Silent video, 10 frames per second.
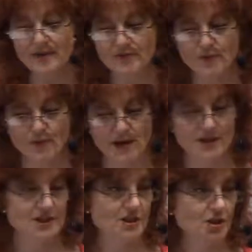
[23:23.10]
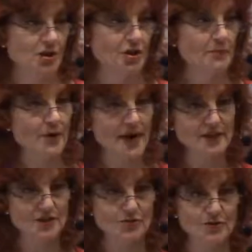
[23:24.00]
of different ways to learn and
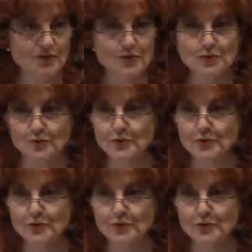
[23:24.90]
practice universal